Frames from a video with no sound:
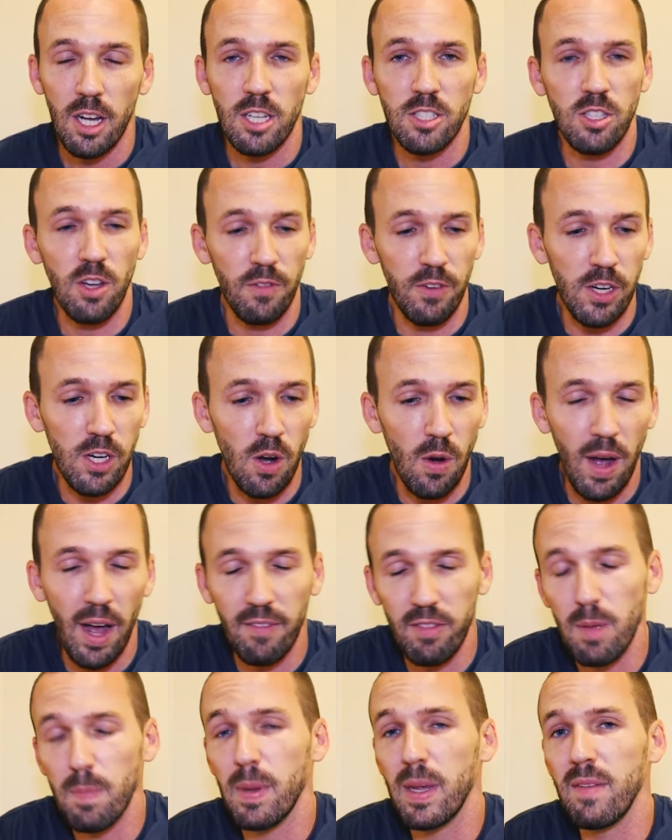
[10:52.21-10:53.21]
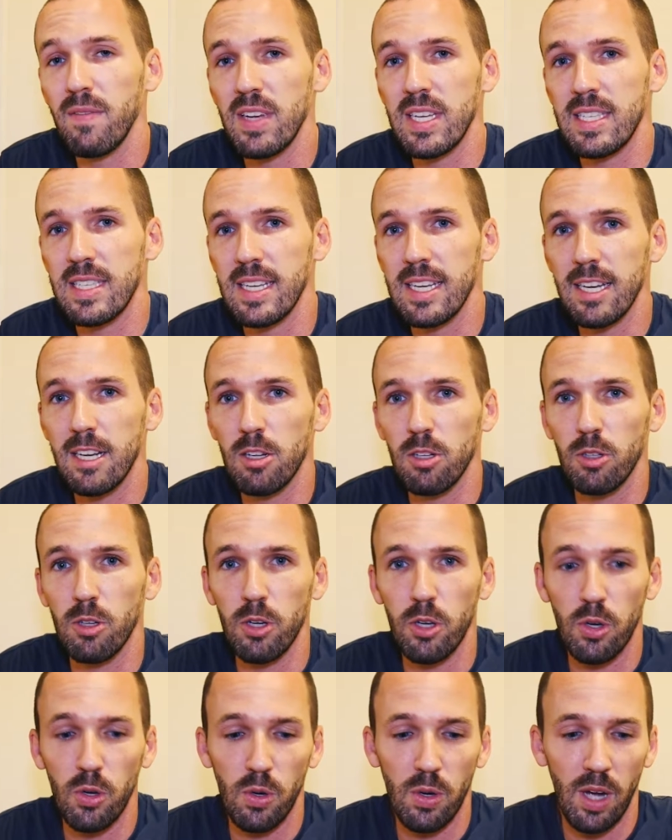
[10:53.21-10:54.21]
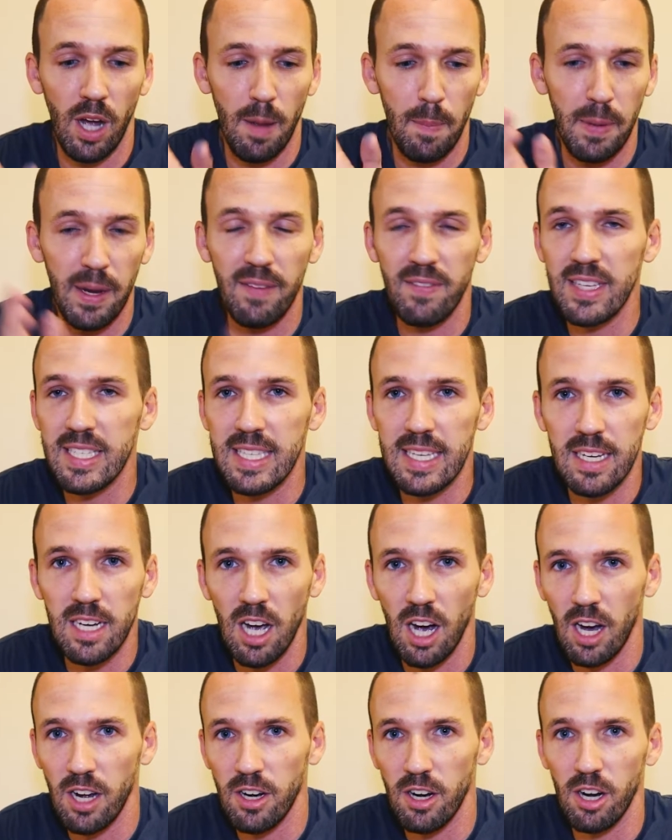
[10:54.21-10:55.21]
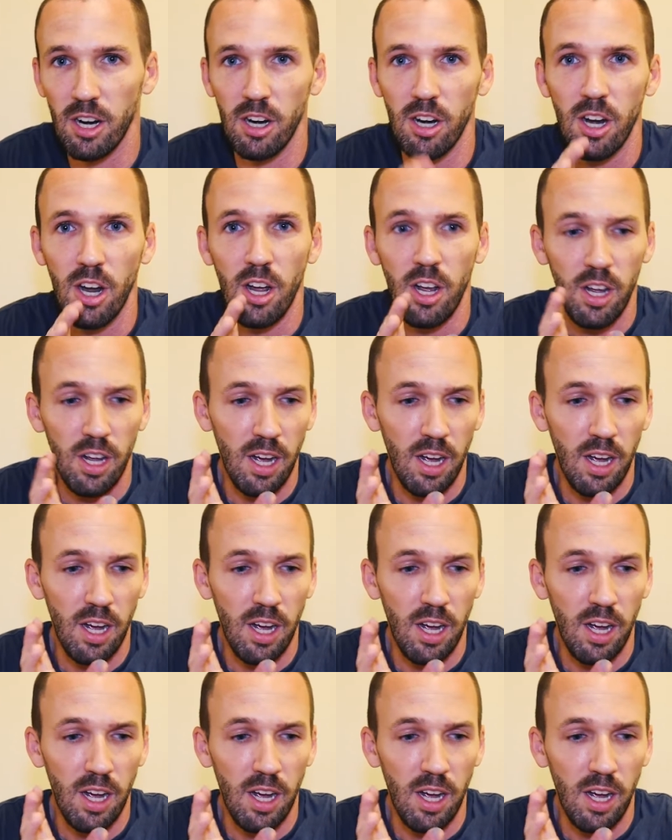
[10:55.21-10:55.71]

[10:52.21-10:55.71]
So if you don't have the P V C glue, a P V C cutter,